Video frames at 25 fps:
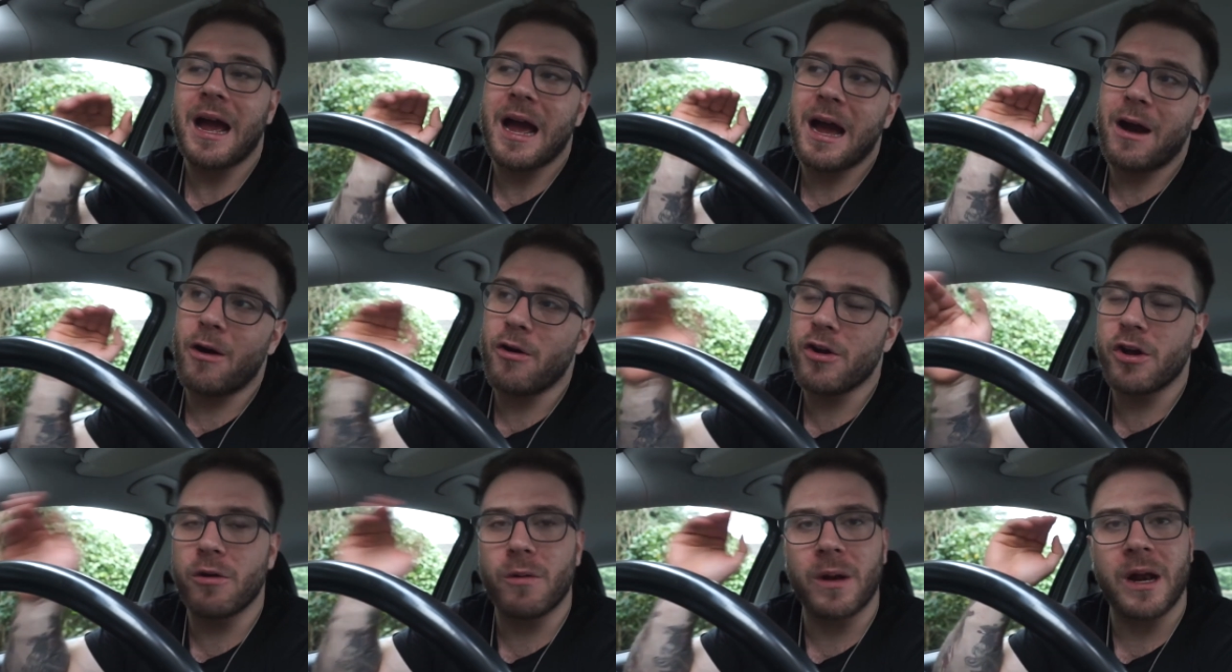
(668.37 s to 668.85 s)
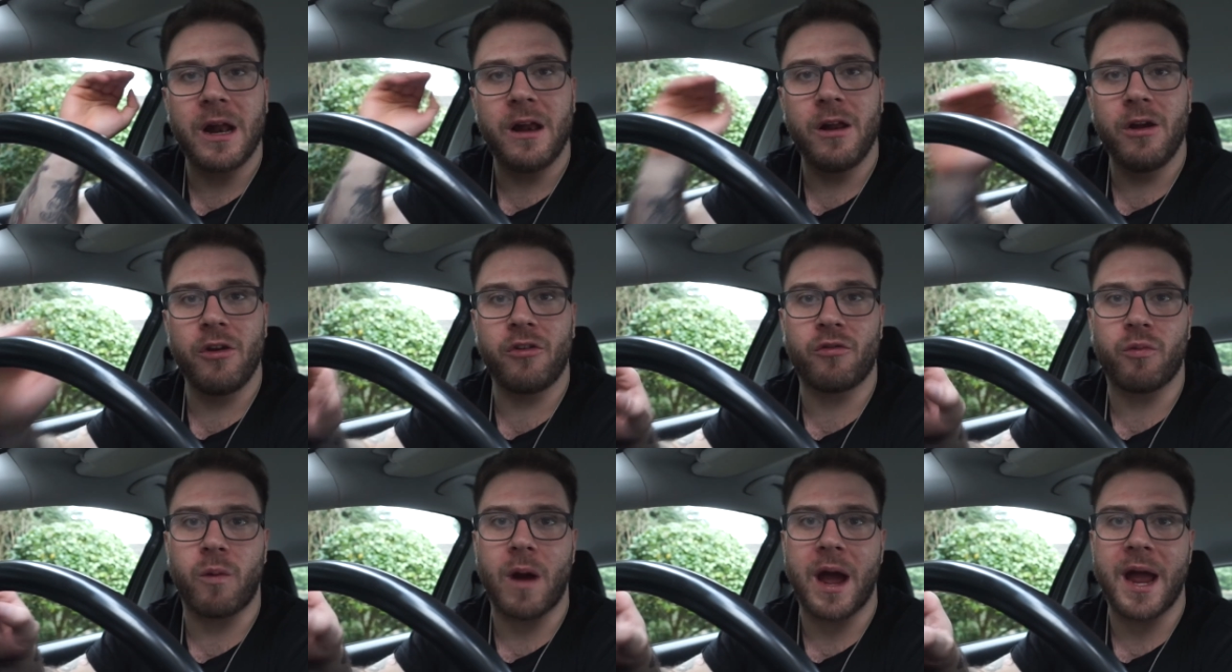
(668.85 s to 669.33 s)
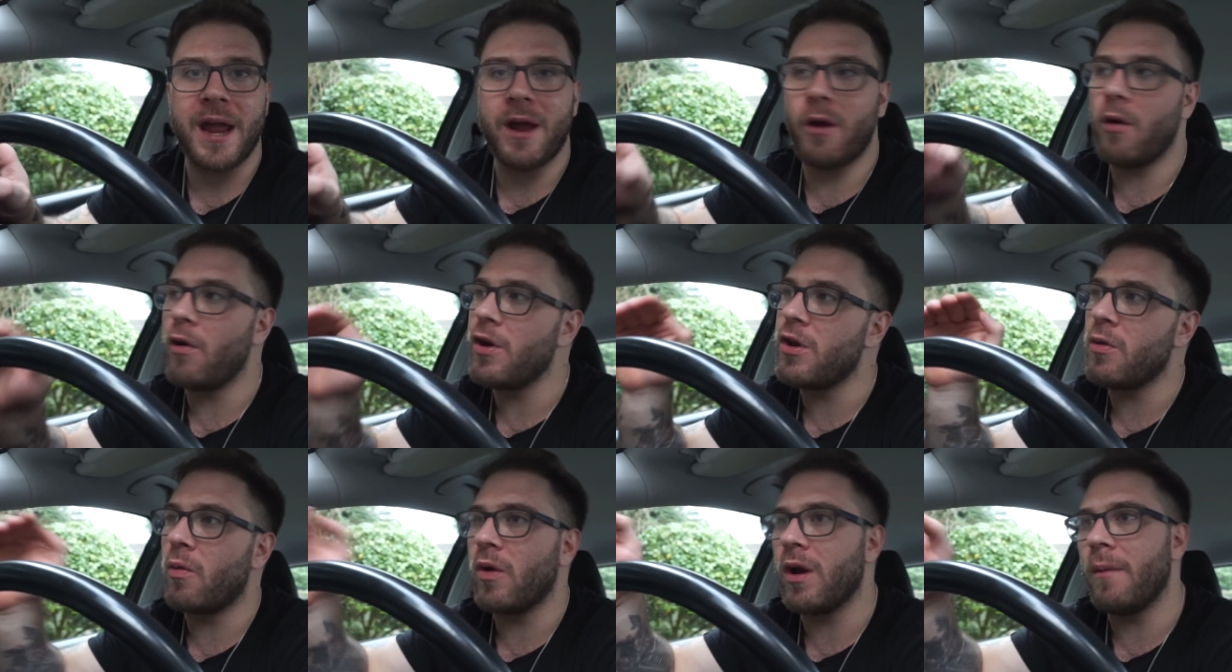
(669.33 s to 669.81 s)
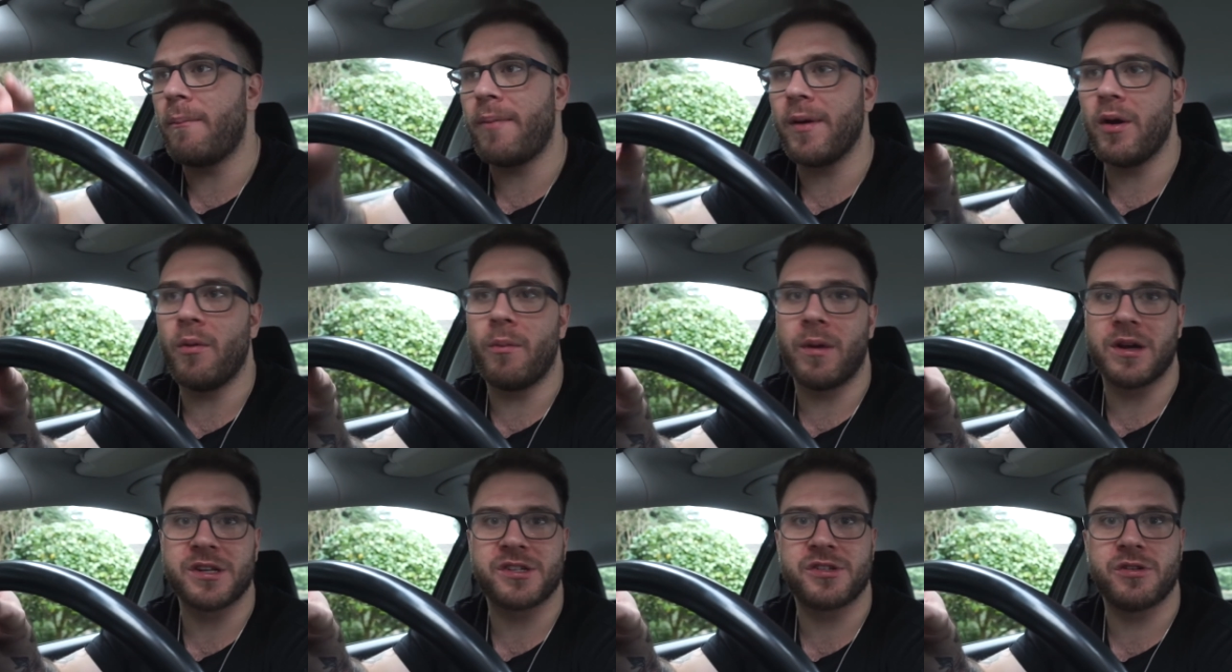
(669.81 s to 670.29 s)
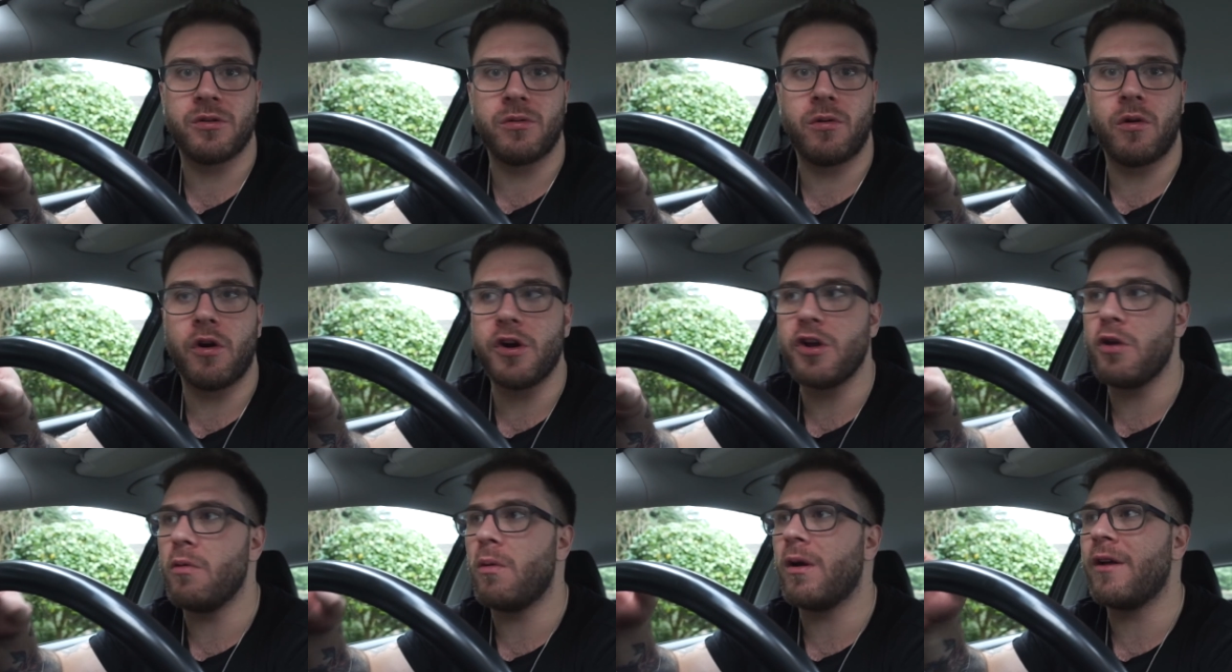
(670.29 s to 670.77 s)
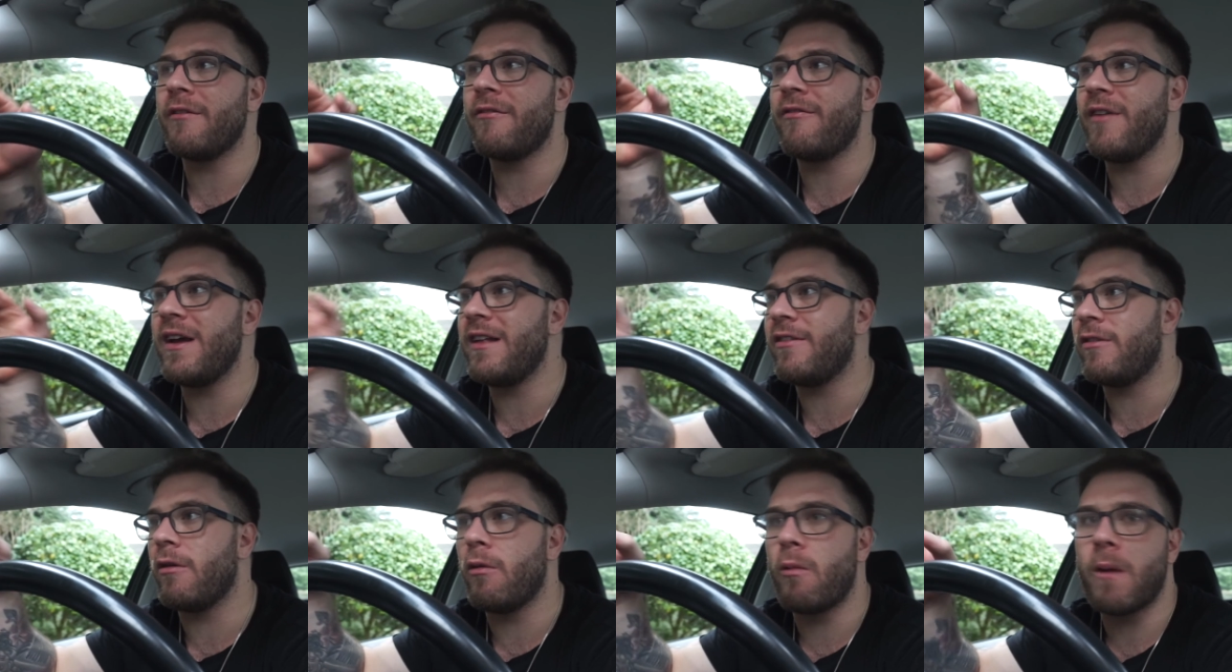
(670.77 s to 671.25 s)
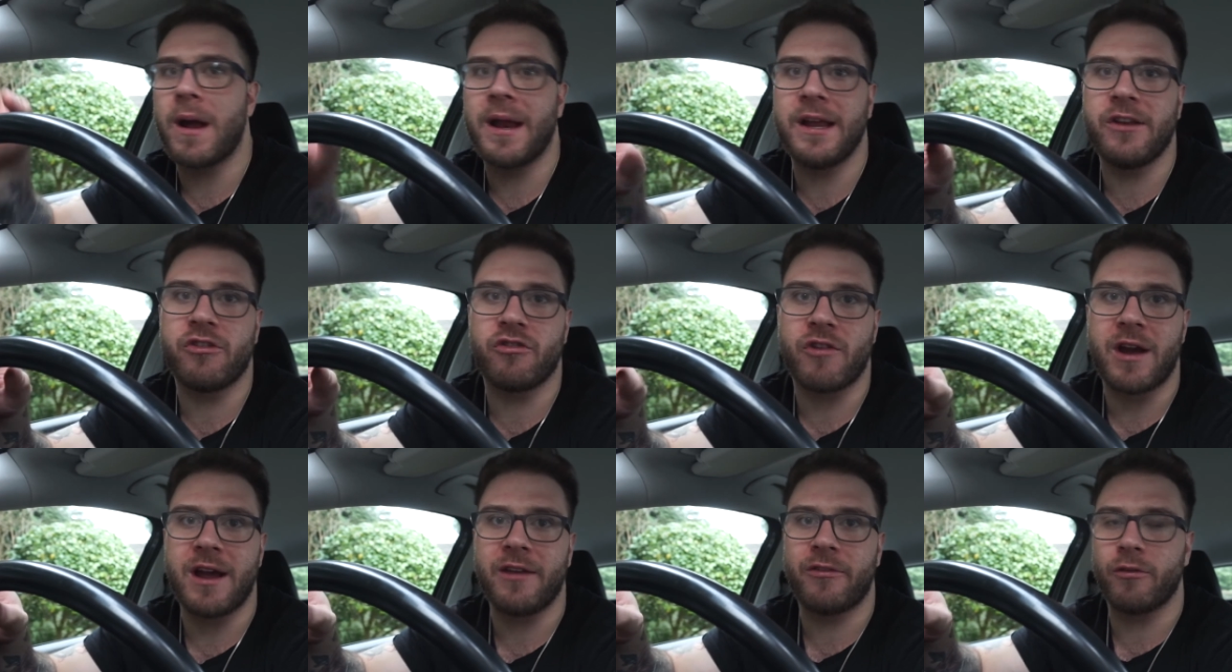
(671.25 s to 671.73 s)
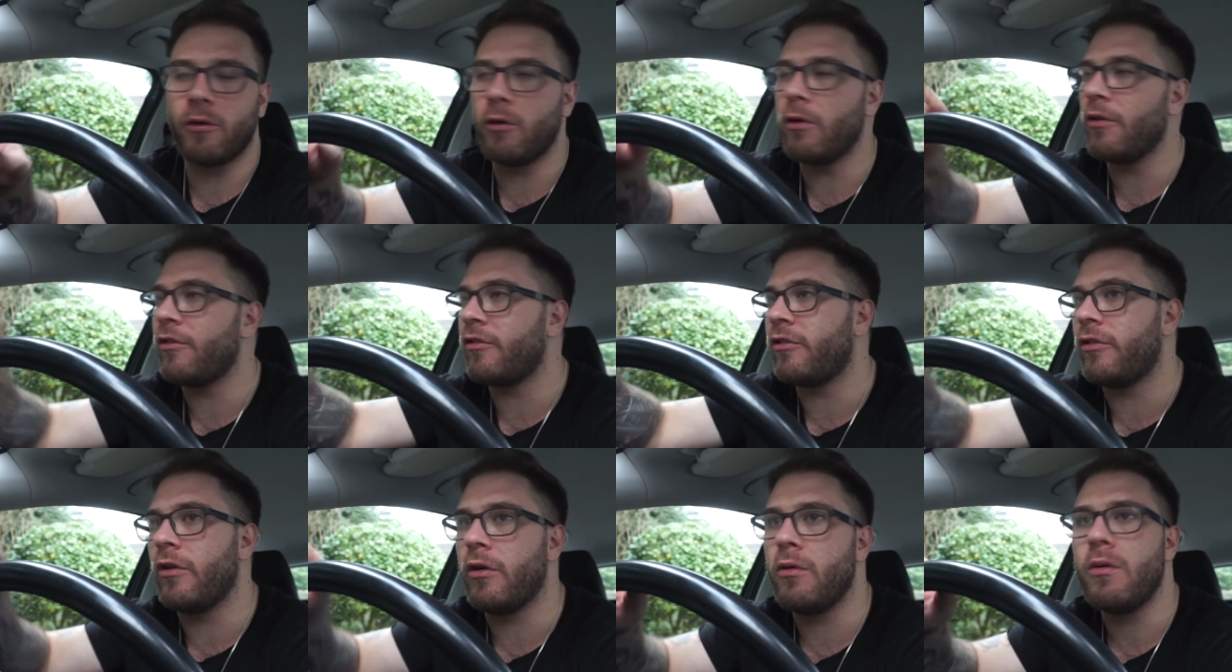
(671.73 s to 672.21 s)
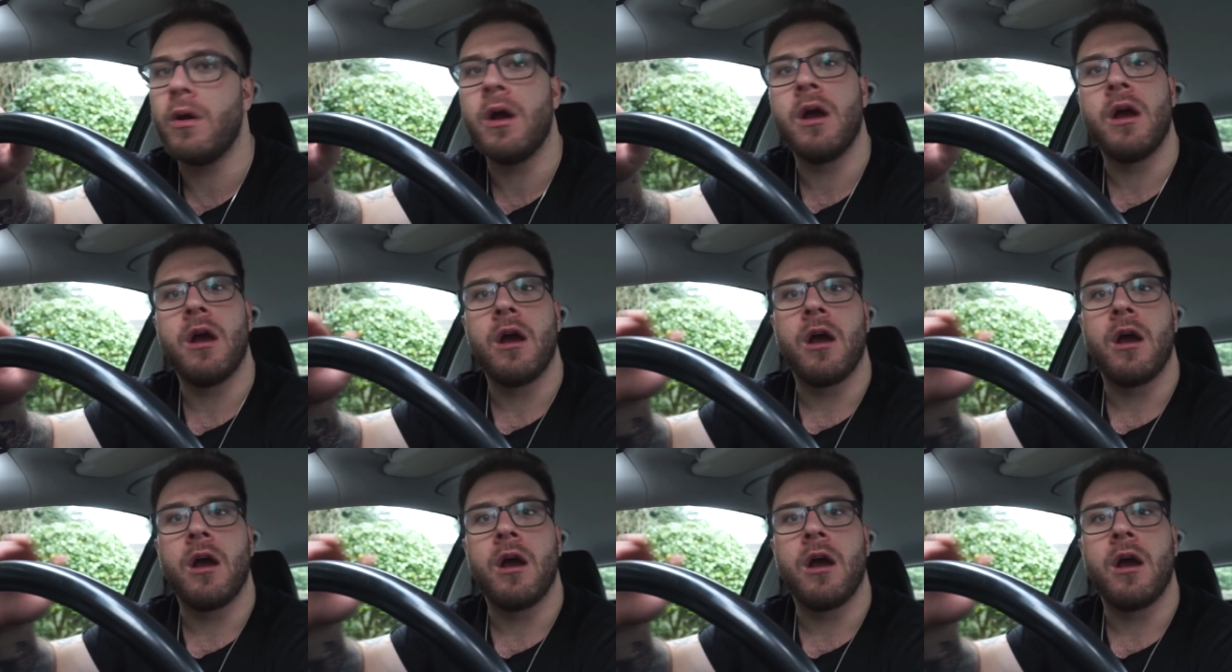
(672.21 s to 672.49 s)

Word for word: or you want to lose weight, or you want to build muscle, or you want to fit into a wedding dress or suit,